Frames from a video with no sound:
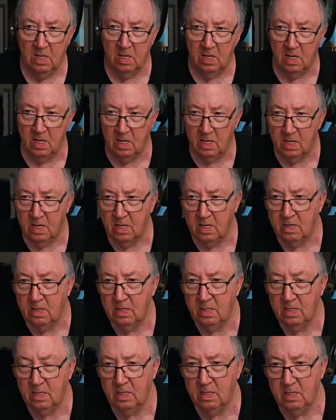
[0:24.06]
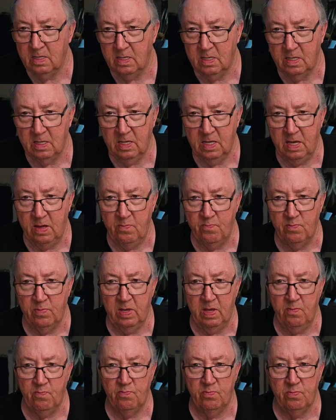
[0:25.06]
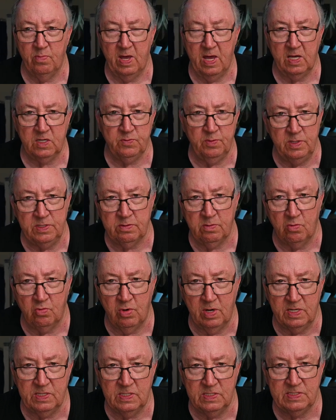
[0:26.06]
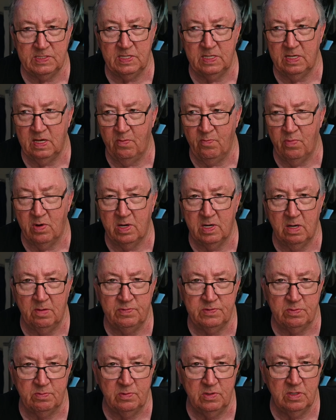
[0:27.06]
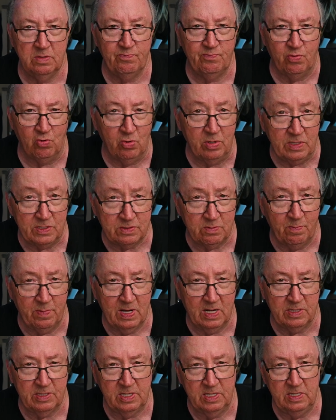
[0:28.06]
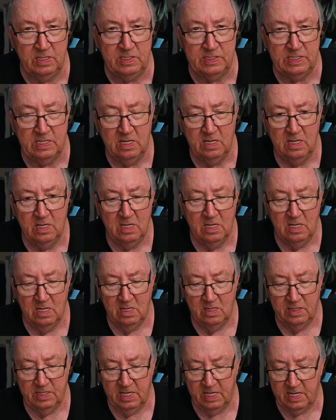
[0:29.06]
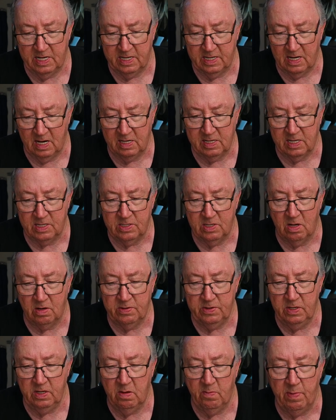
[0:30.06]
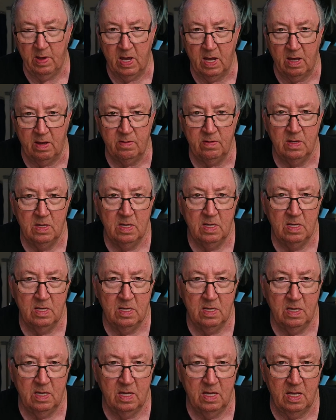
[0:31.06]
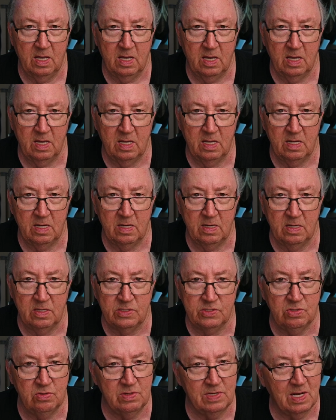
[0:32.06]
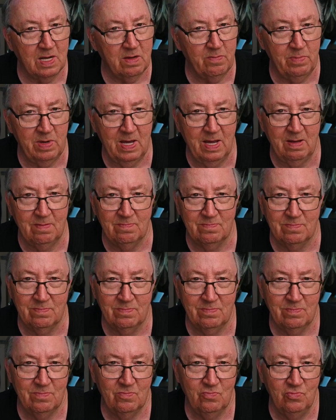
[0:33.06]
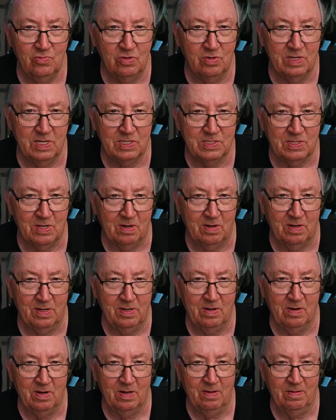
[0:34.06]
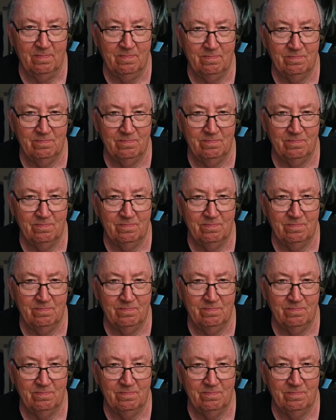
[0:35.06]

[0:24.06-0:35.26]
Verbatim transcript: Uh, he, he asked me some questions and he brought up some good points about things that I'd like to talk to you about. And as soon as I come back, we'll get started on it.